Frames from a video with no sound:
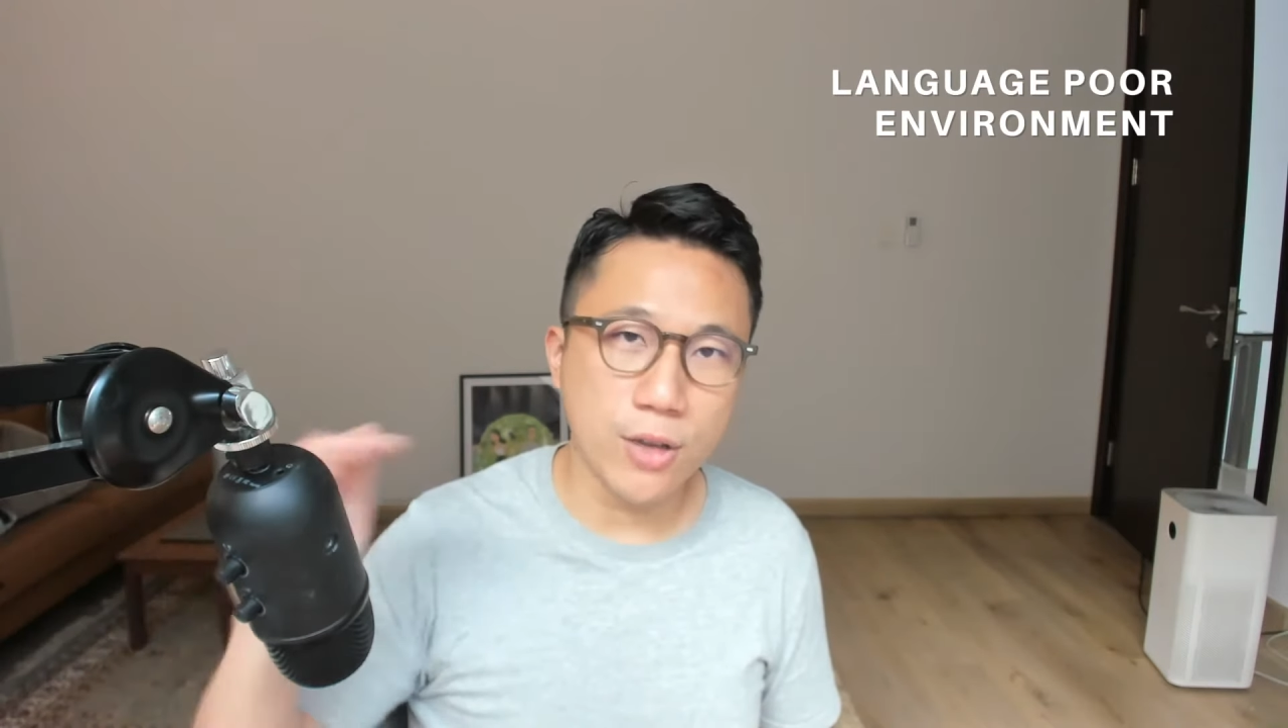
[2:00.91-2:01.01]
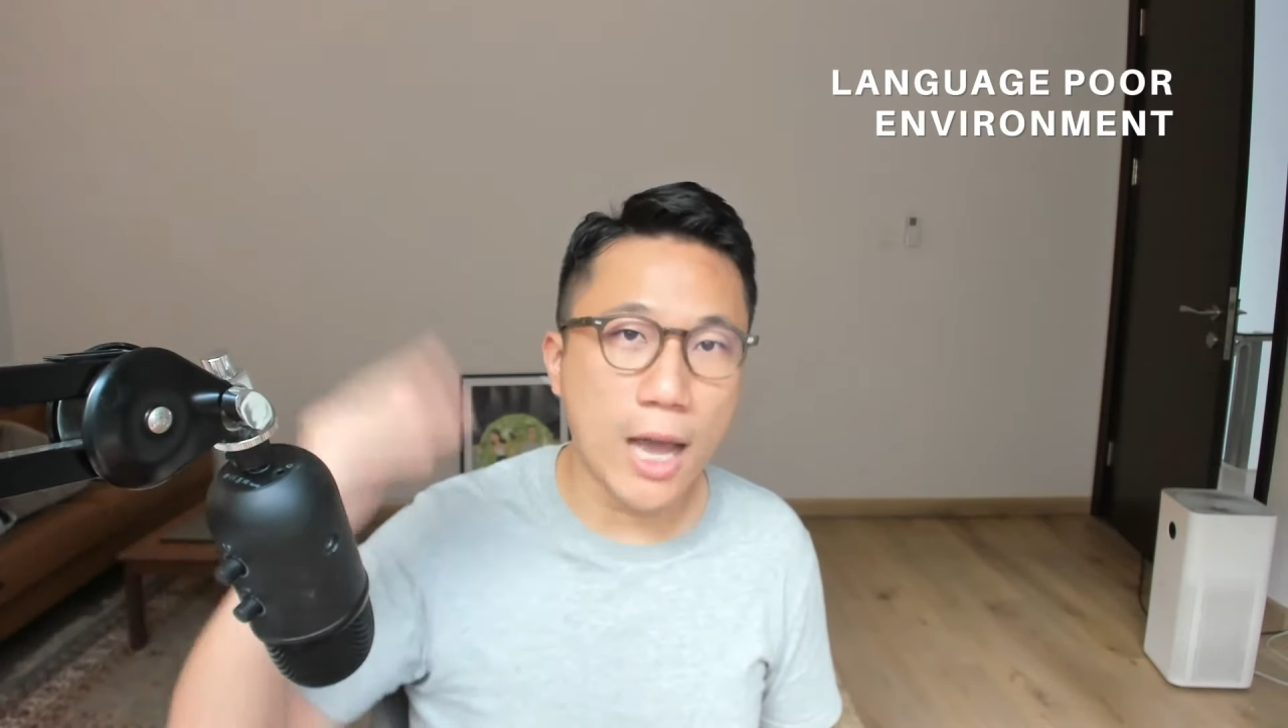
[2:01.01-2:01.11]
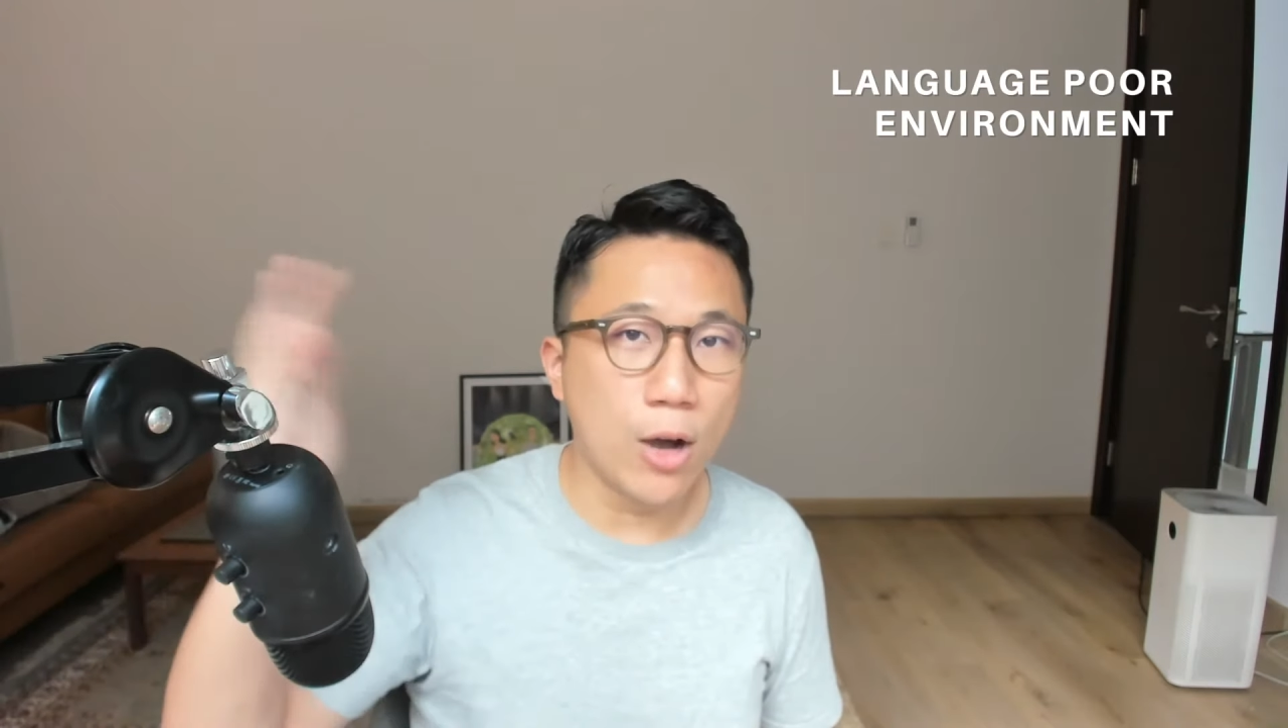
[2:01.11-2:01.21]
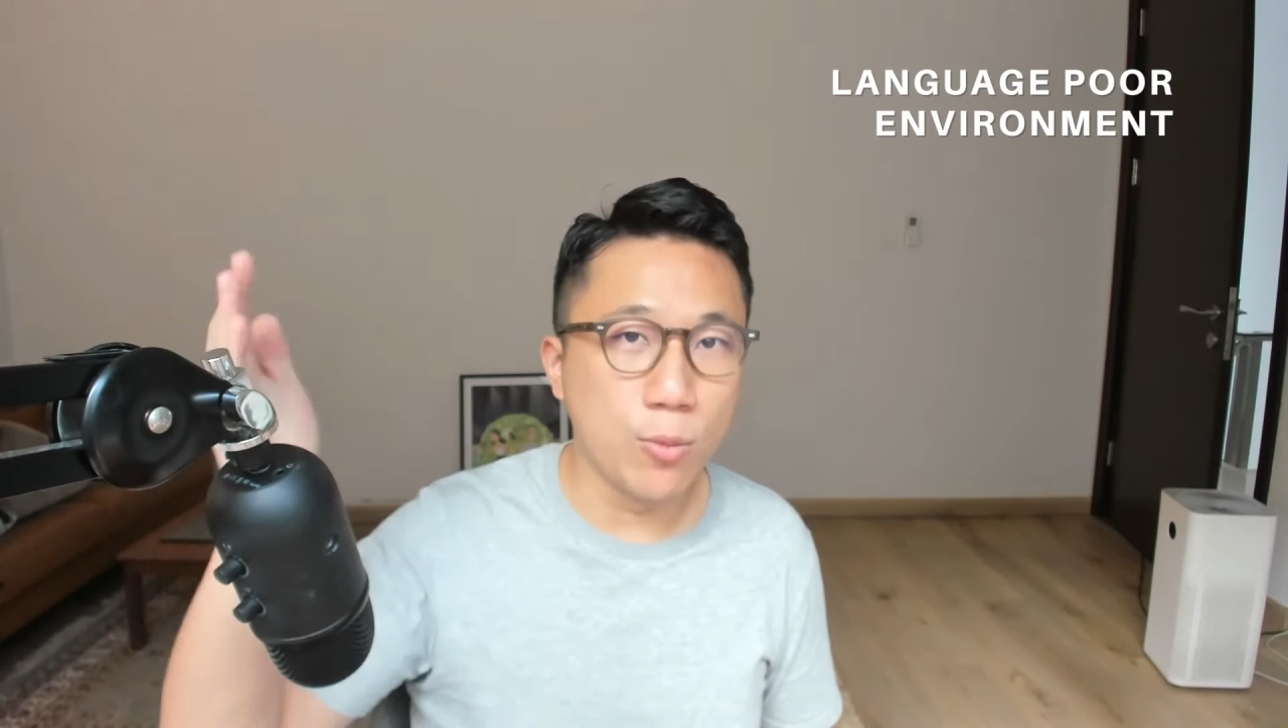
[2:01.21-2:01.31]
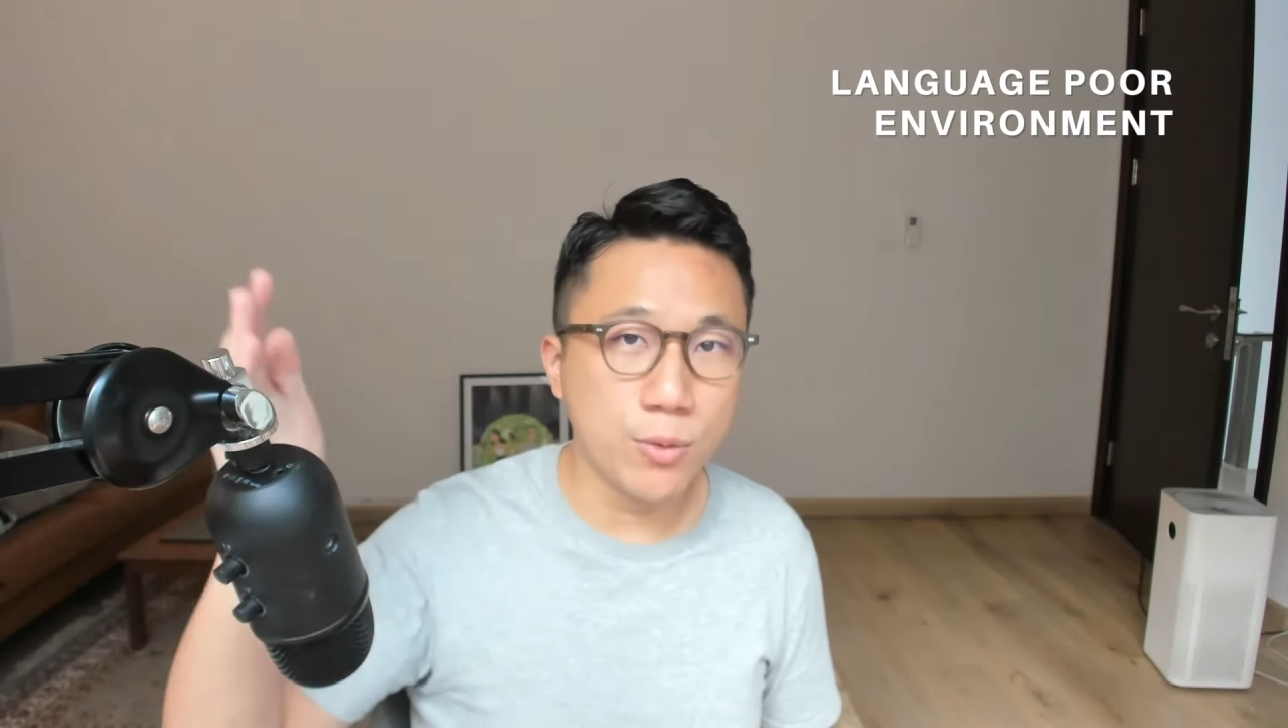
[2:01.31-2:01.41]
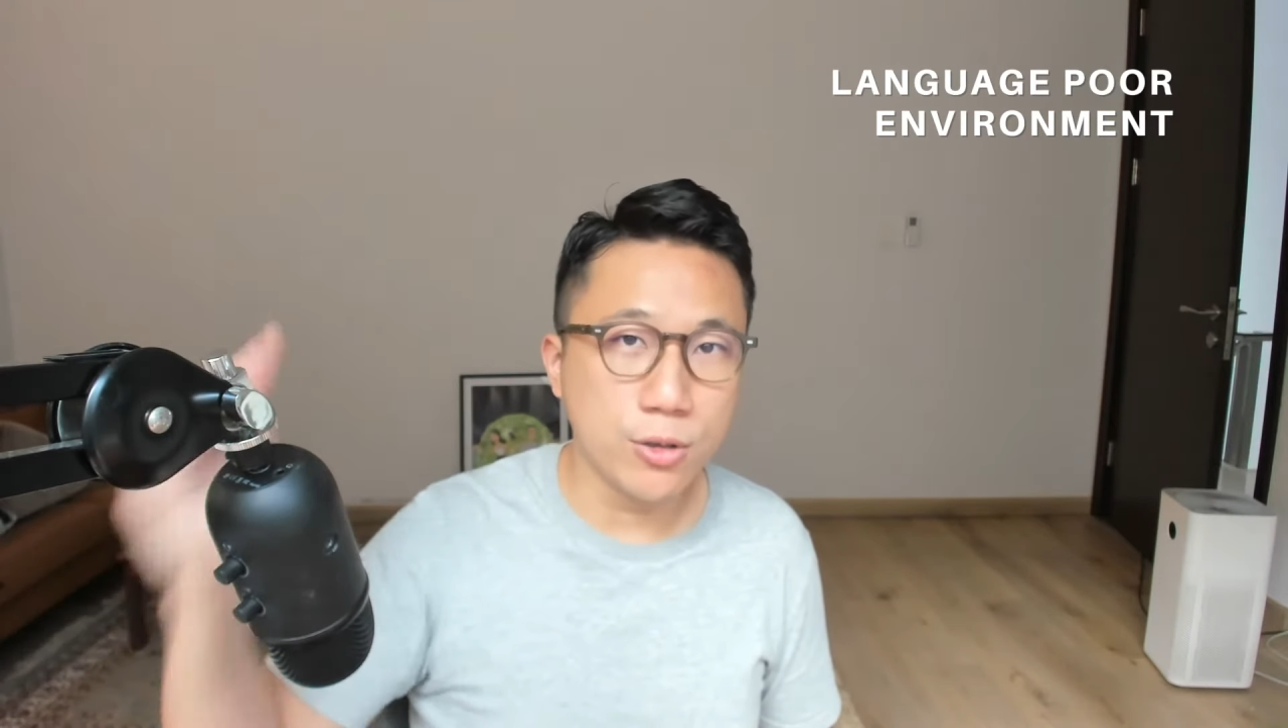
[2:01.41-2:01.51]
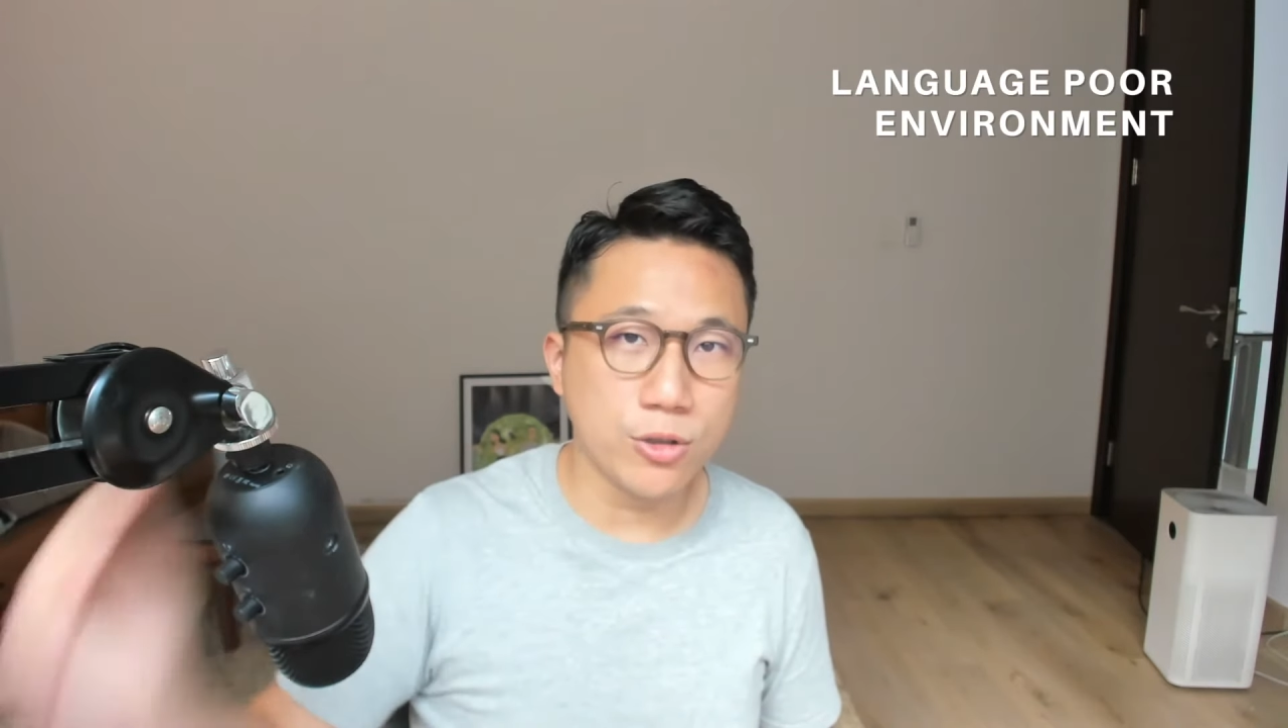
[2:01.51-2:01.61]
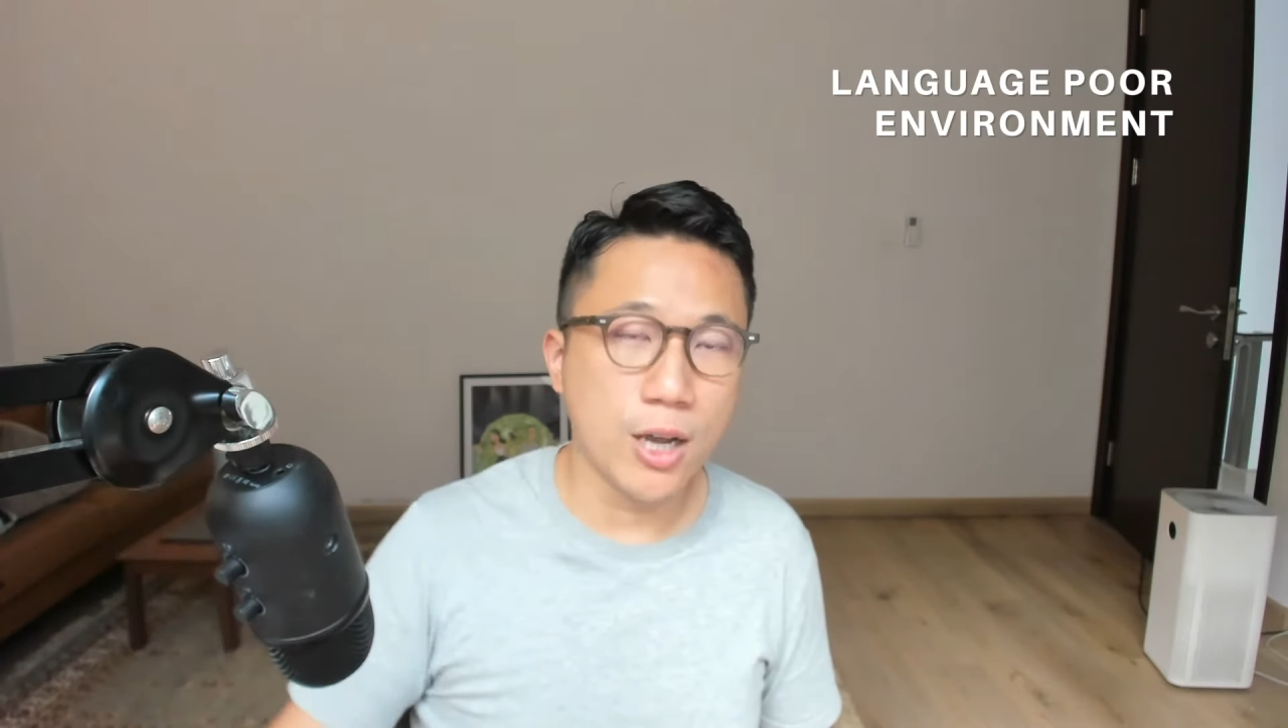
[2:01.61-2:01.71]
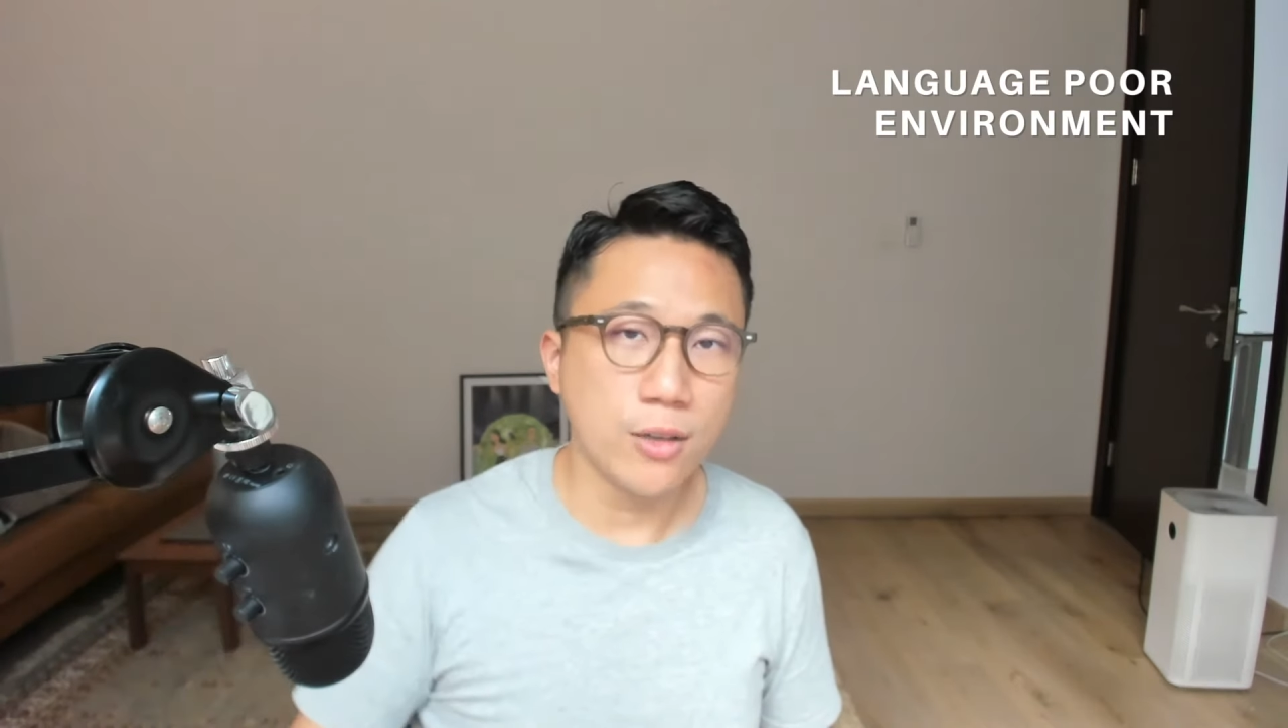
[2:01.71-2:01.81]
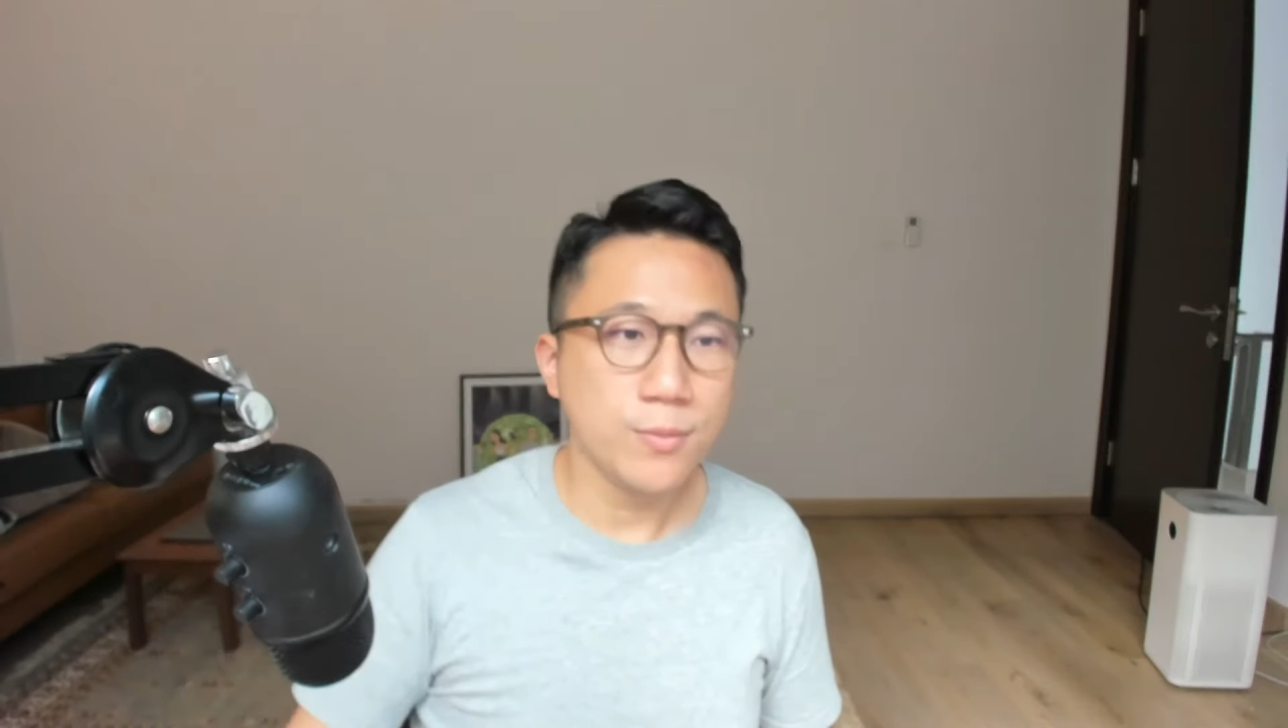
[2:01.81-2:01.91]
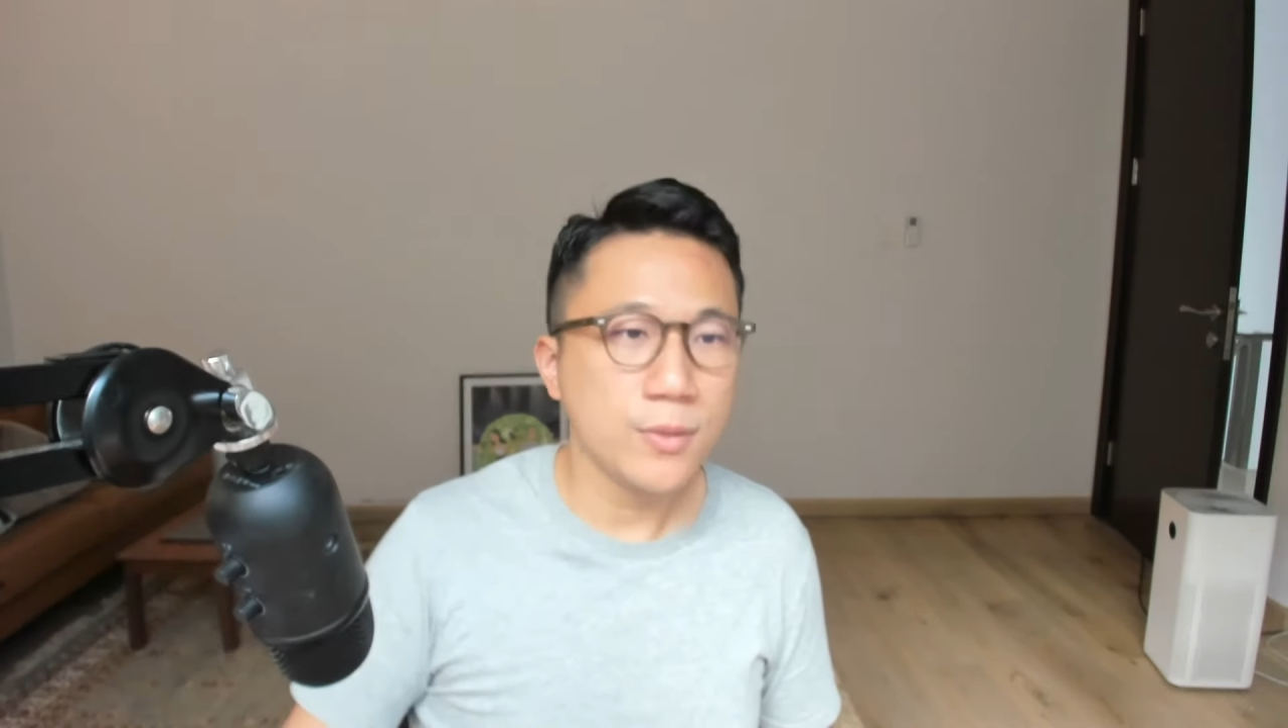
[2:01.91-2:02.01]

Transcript: help your child.